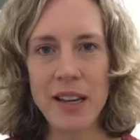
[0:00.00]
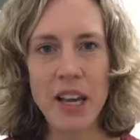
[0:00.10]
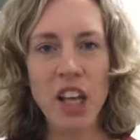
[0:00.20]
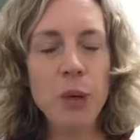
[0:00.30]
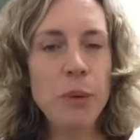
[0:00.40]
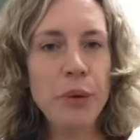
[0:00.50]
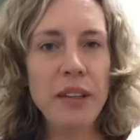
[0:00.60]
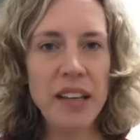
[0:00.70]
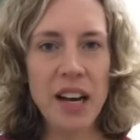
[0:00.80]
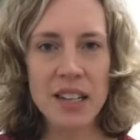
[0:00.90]
It can be really
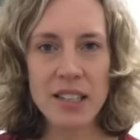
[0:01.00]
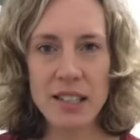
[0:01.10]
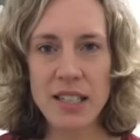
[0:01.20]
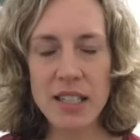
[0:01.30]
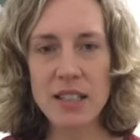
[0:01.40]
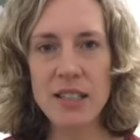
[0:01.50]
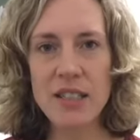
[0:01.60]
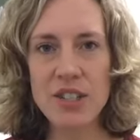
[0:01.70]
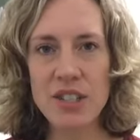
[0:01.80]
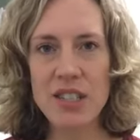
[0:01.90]
hard to stick to
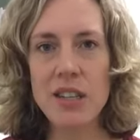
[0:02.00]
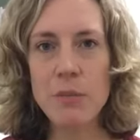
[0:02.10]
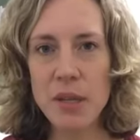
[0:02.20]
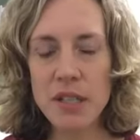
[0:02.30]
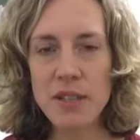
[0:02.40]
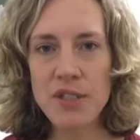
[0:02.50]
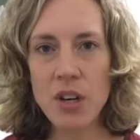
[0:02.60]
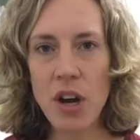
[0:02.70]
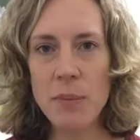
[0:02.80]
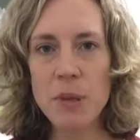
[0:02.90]
decisions at the best of times,